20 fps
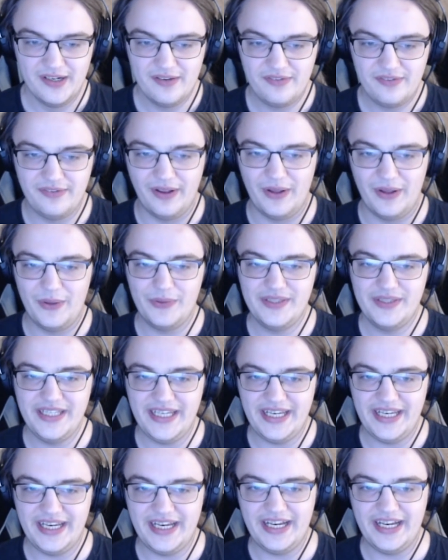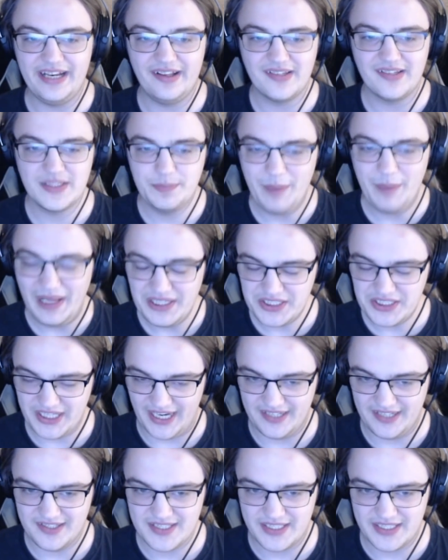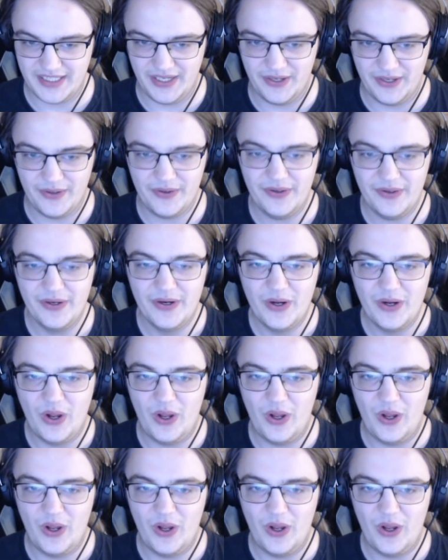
So the spell changes here